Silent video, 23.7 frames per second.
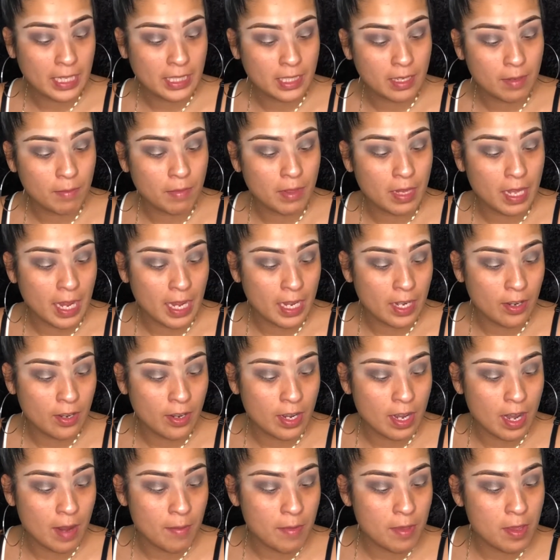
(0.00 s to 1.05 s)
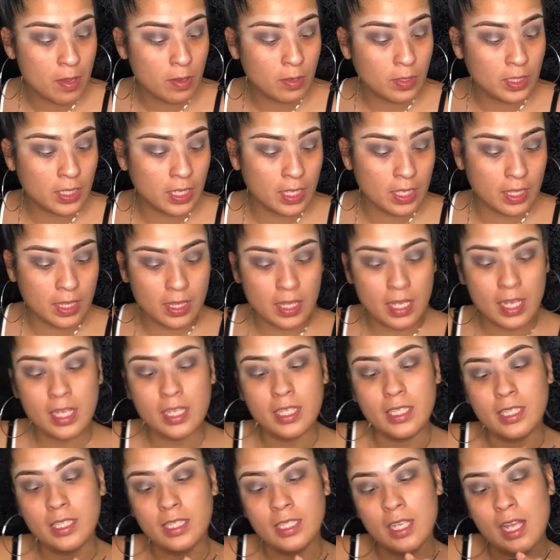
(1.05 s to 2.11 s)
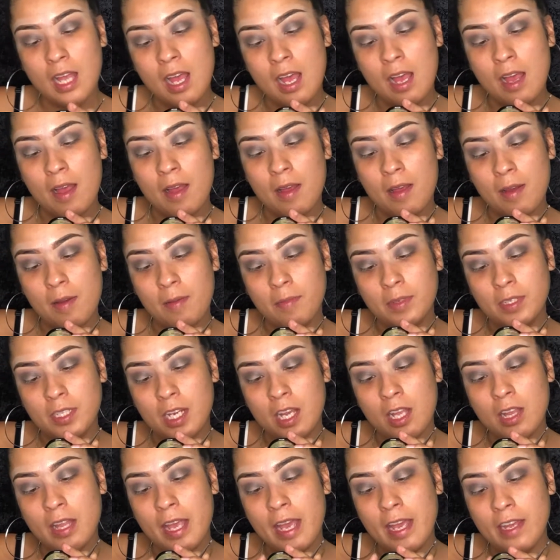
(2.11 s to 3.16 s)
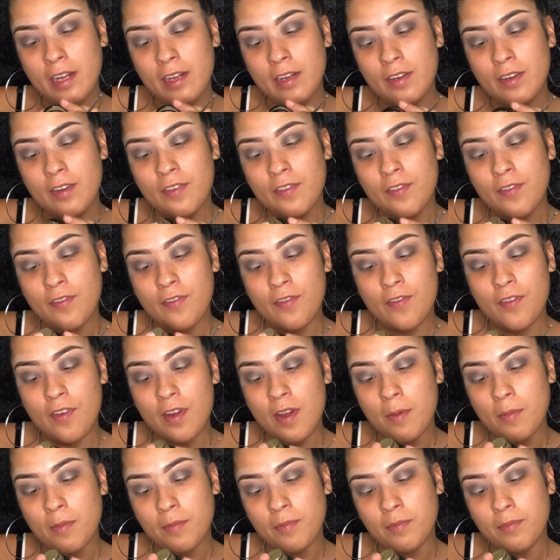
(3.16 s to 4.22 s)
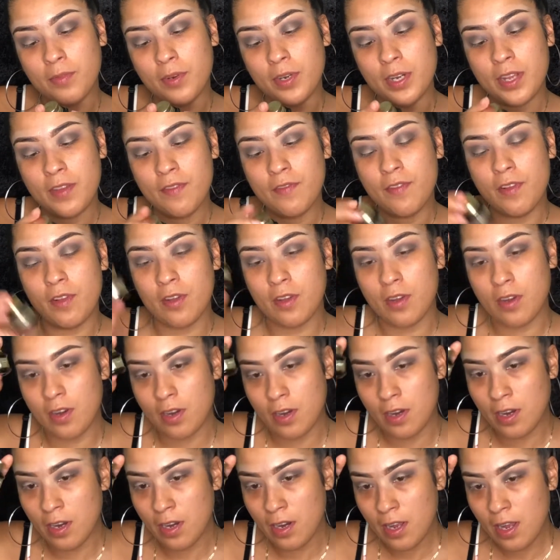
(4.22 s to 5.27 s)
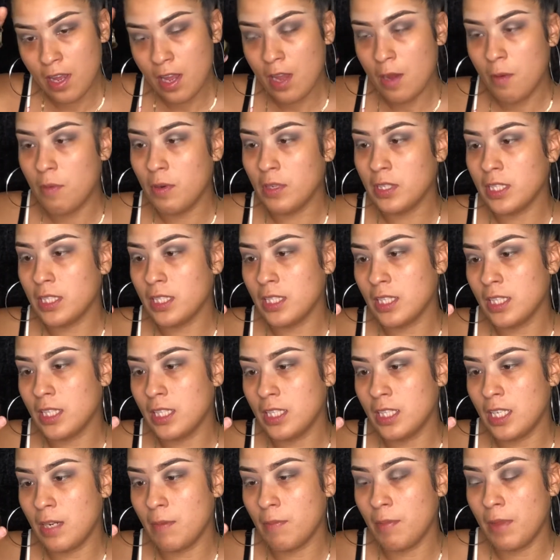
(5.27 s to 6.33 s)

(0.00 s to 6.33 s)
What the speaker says: some liner, and I'm using this gel liner from Pretty Vulgar, which is in the shade